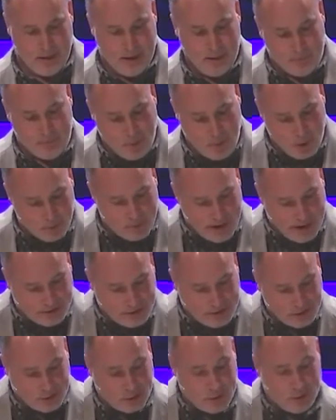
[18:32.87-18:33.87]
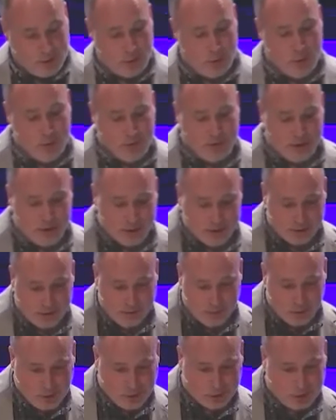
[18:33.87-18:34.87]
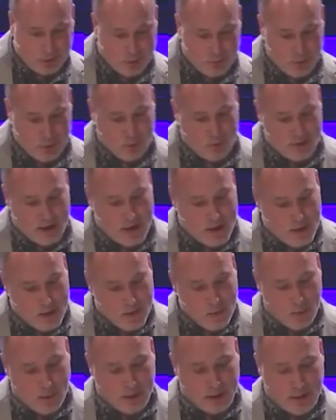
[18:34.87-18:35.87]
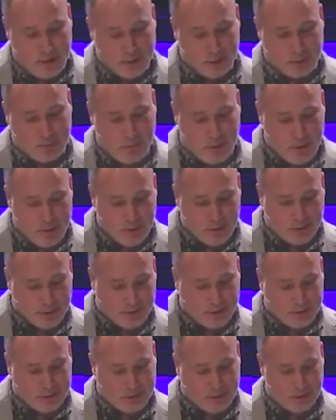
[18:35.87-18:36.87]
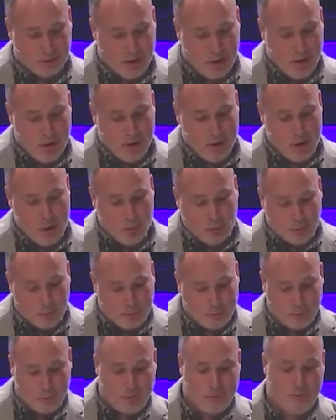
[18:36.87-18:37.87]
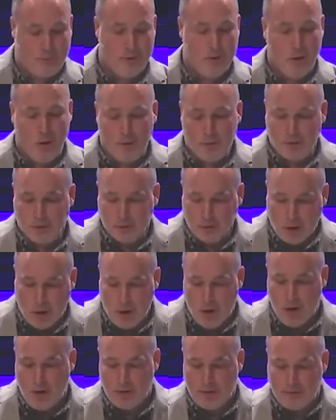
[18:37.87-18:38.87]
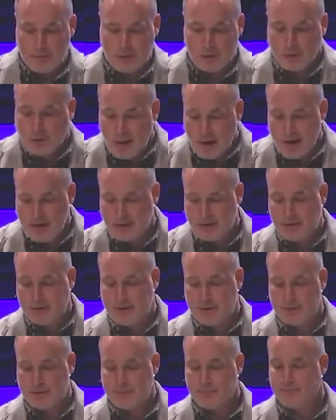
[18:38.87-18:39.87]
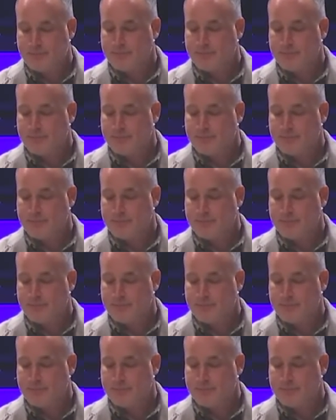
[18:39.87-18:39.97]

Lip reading: And Paul writes, as you do this in verse 2, you carry one another's burdens, you will fulfill the law of Christ.